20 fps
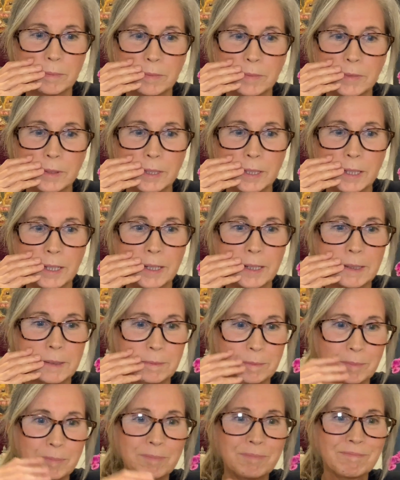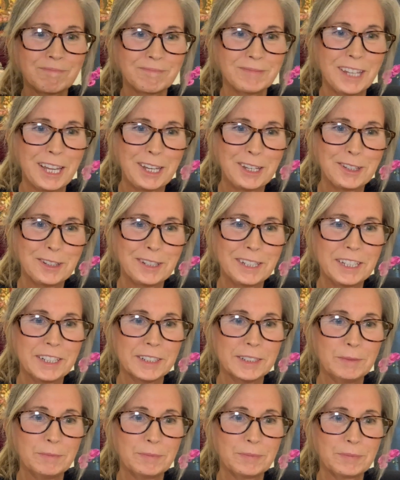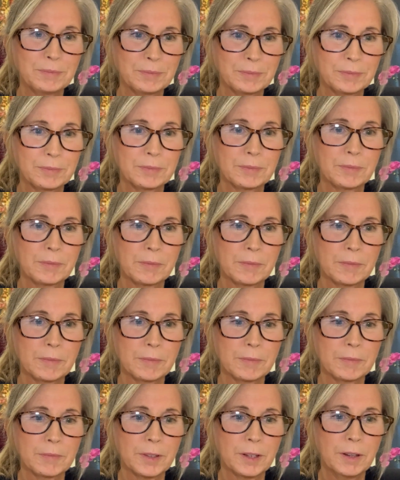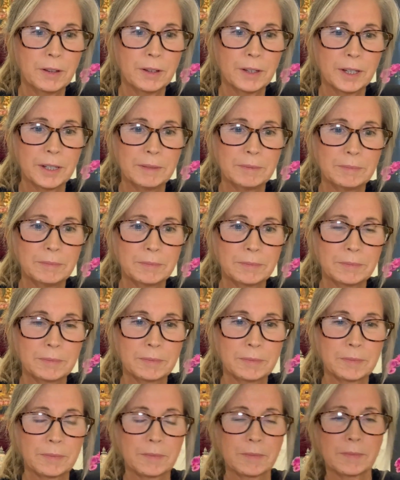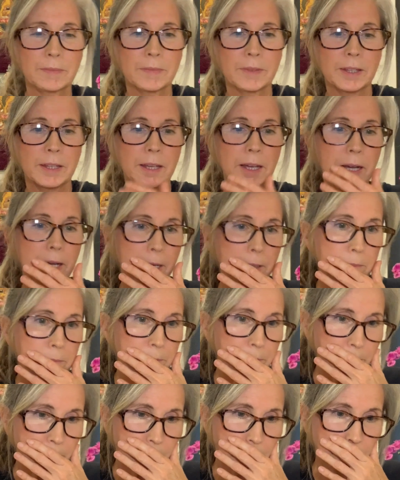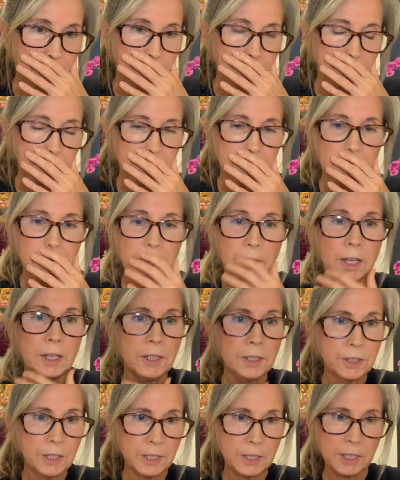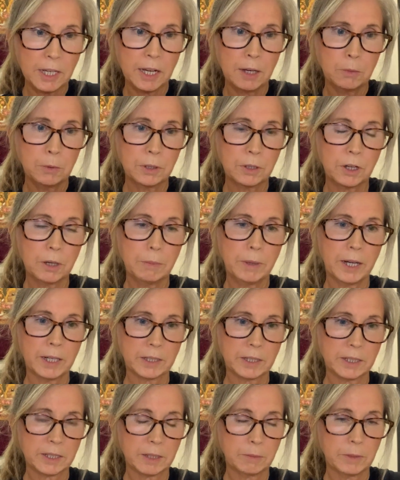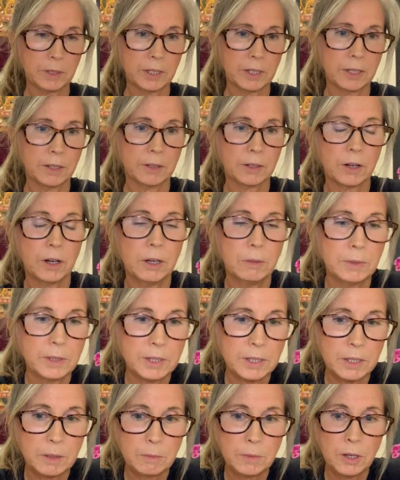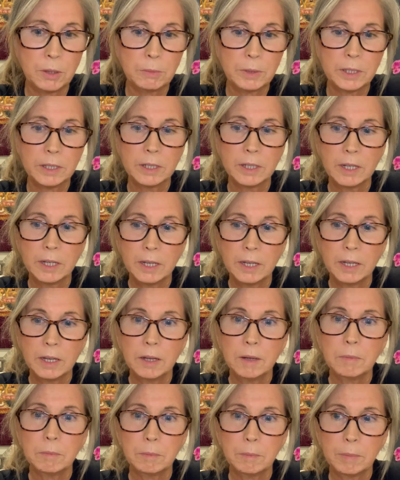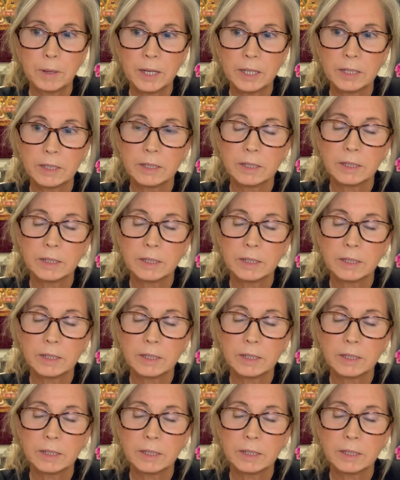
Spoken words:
Yeah. Thank you, Kieran. Okay. And I'll just say, I will go back to some of the other comments in a moment. But,